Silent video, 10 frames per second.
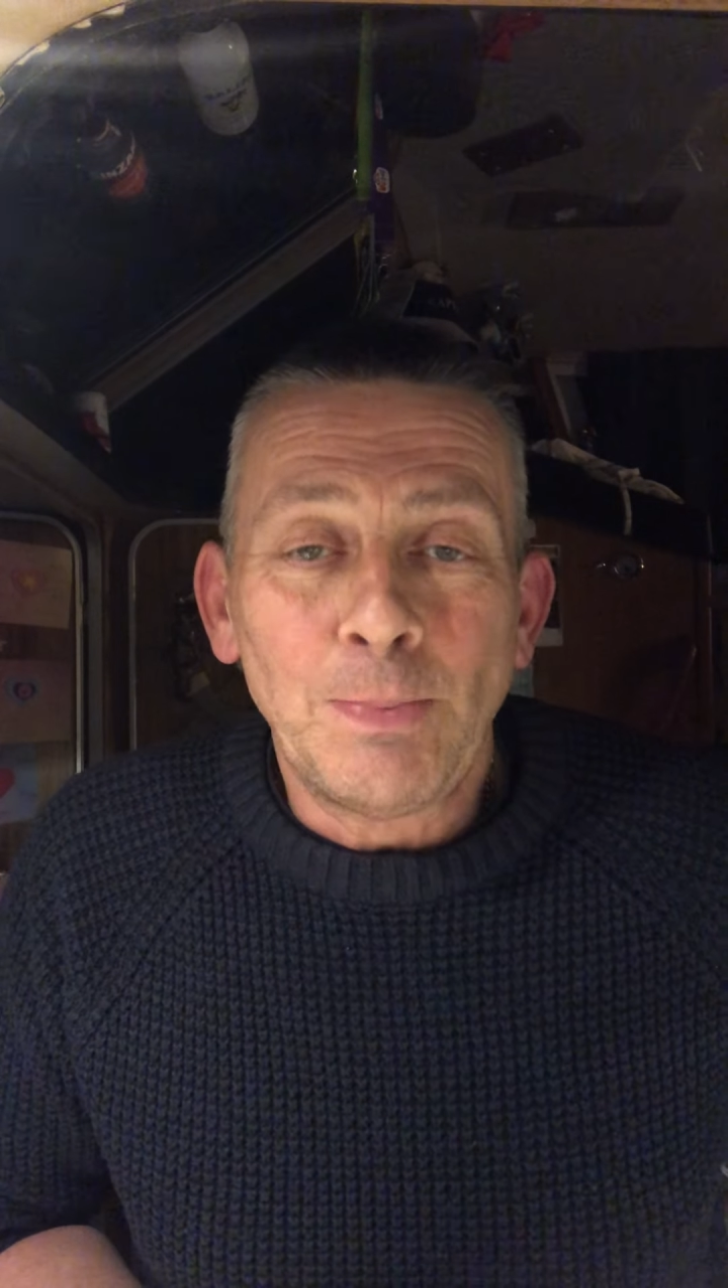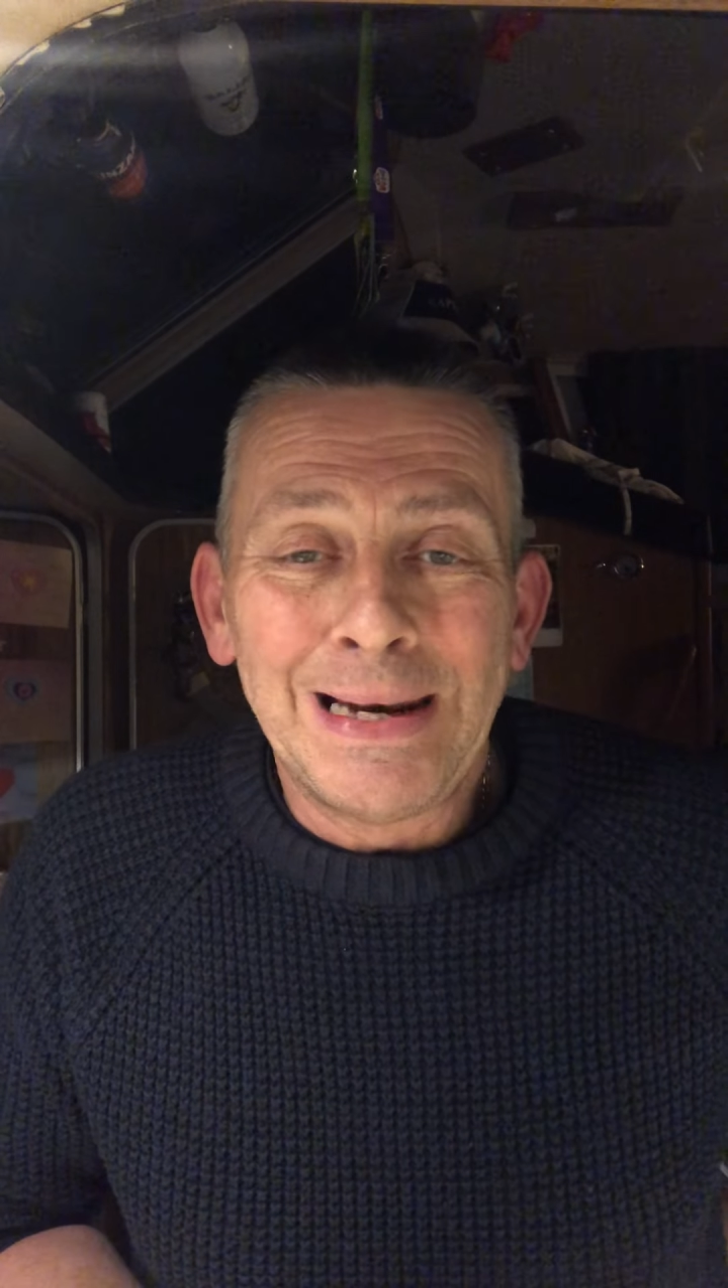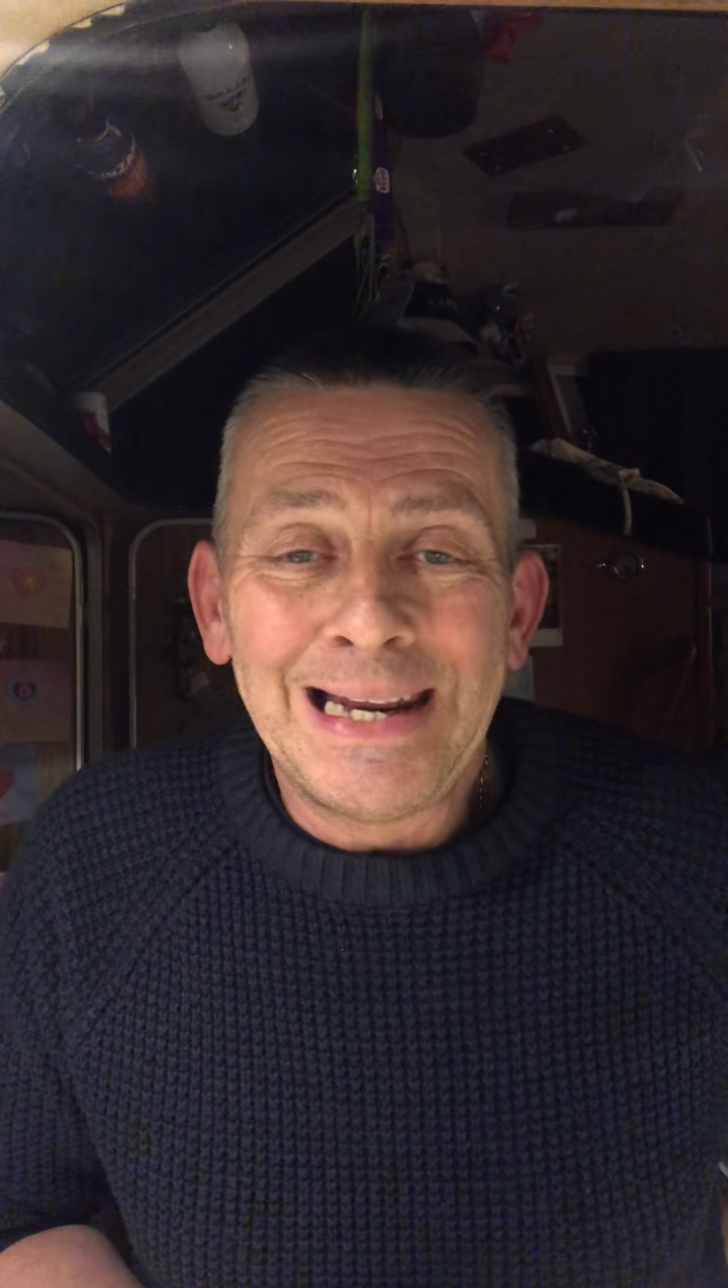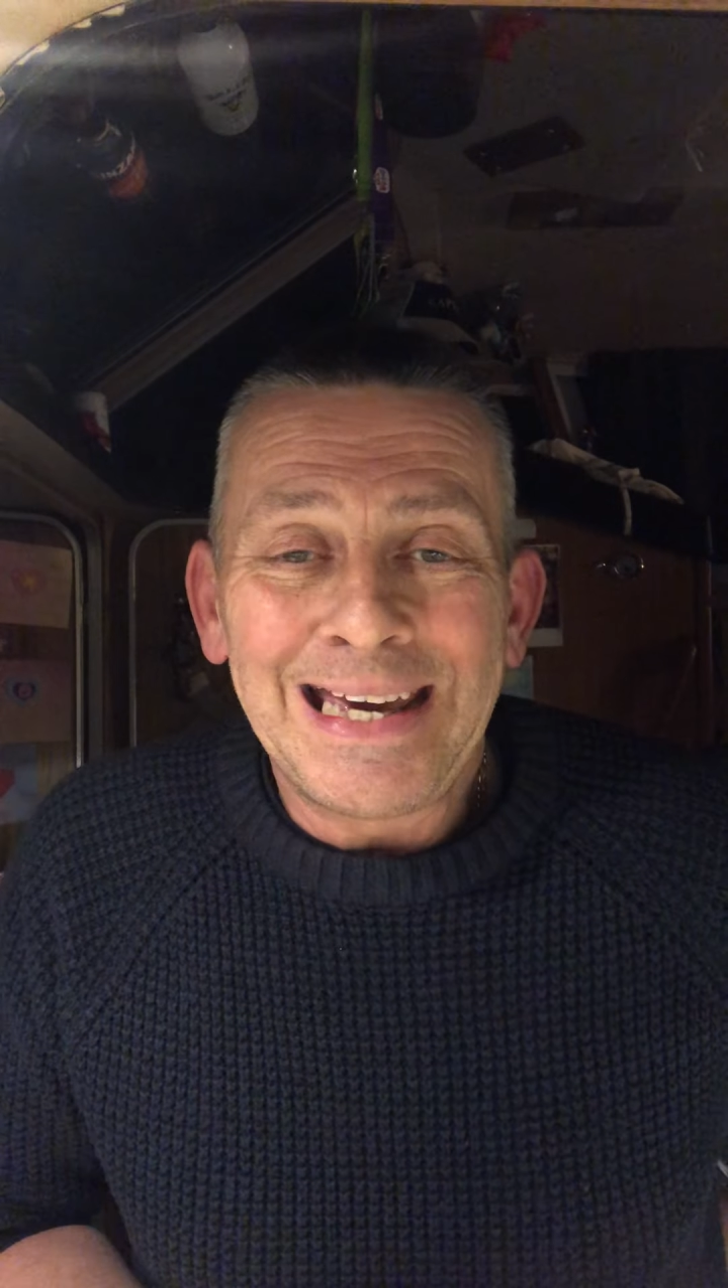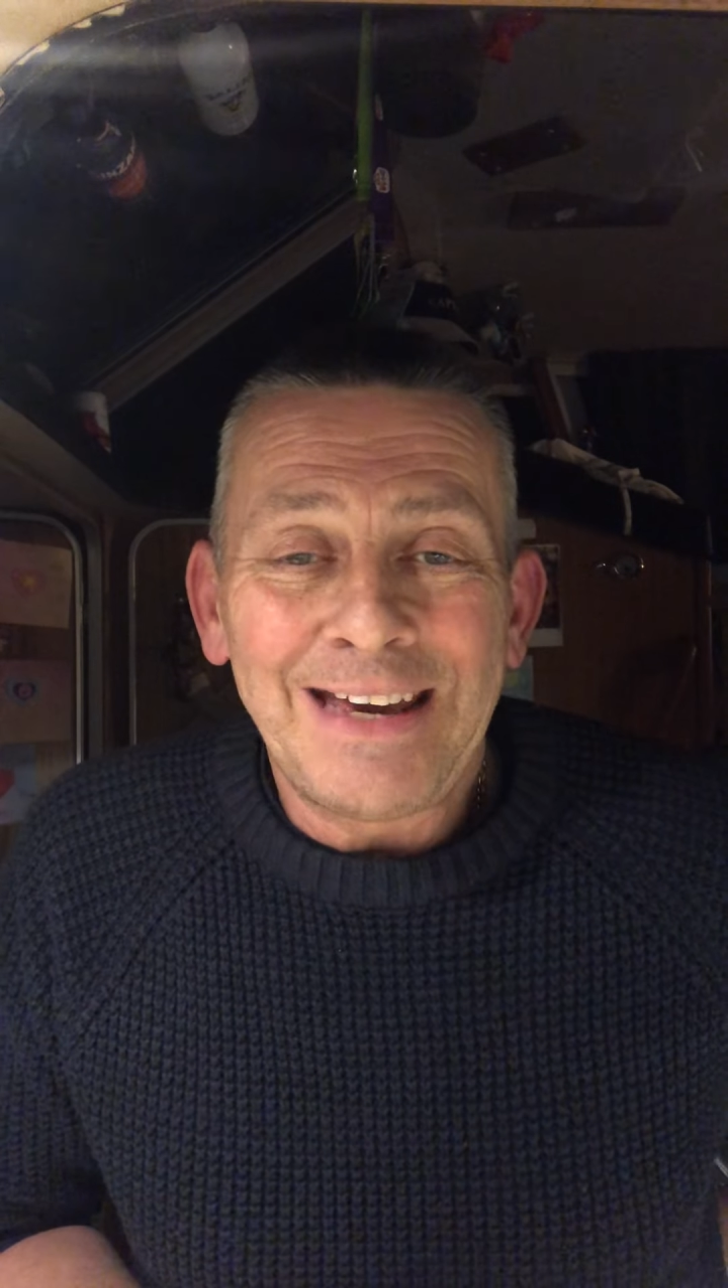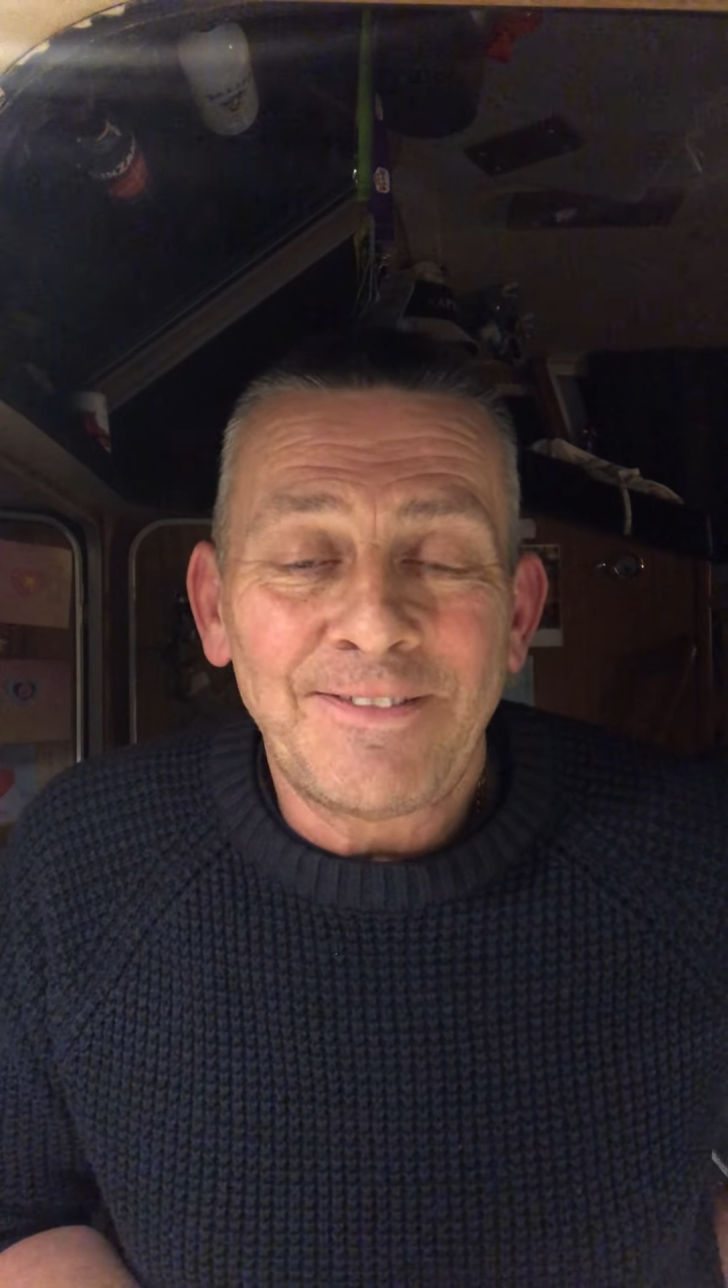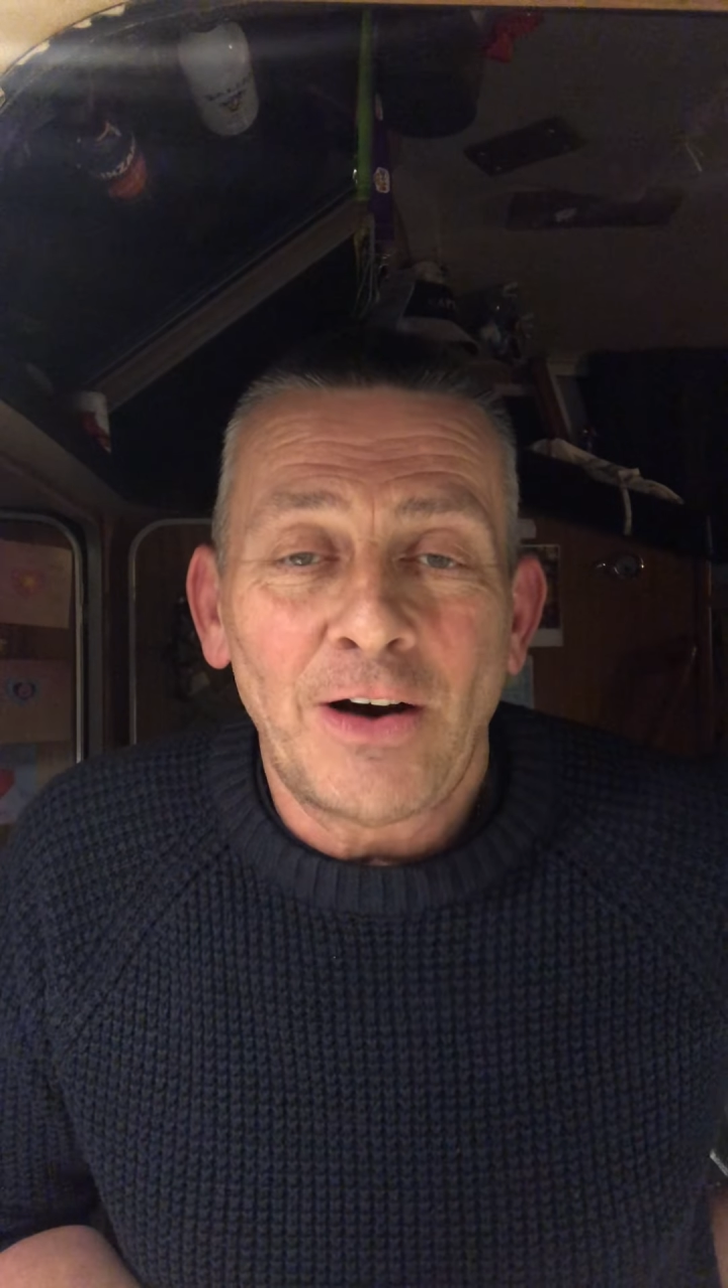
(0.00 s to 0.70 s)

believe